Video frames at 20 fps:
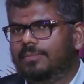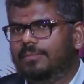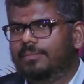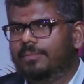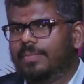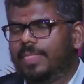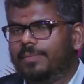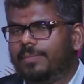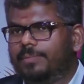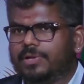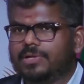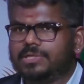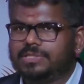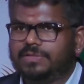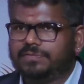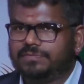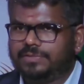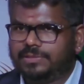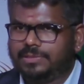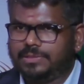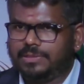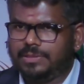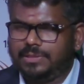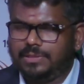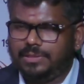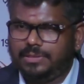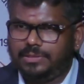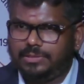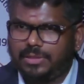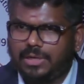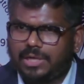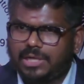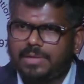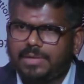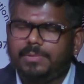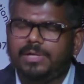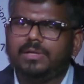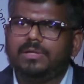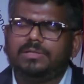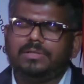Because if the
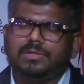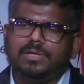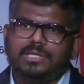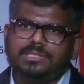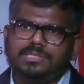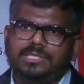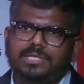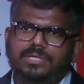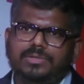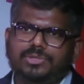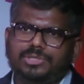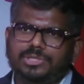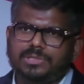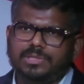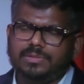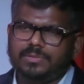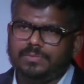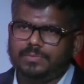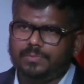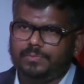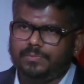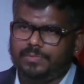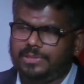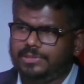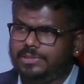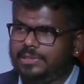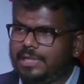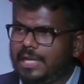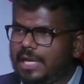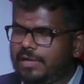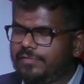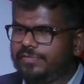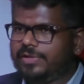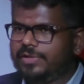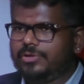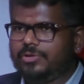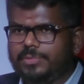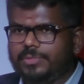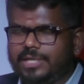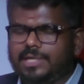document called the Constitution were the alpha and
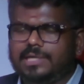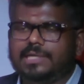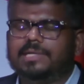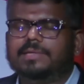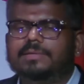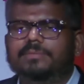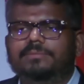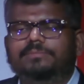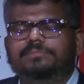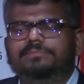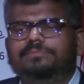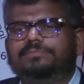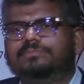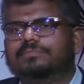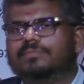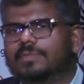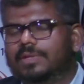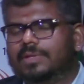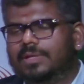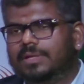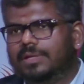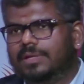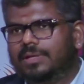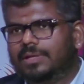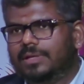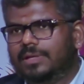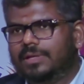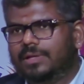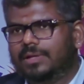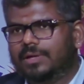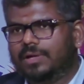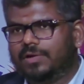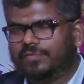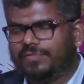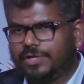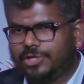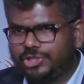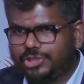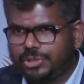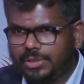omega of
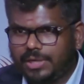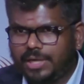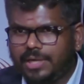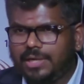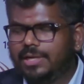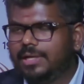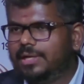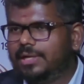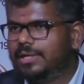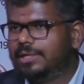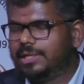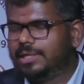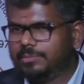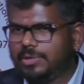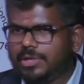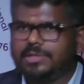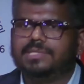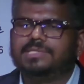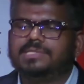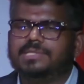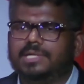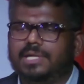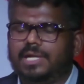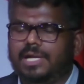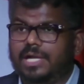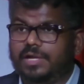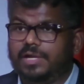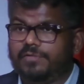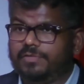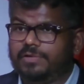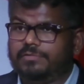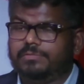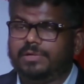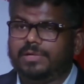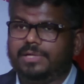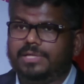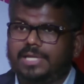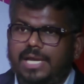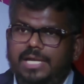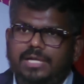ensuring democracy, and if it were
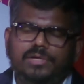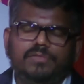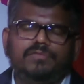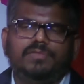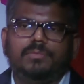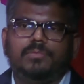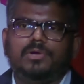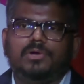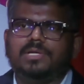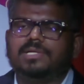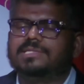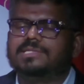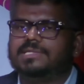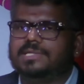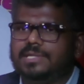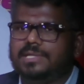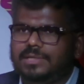a guarantor of democracy,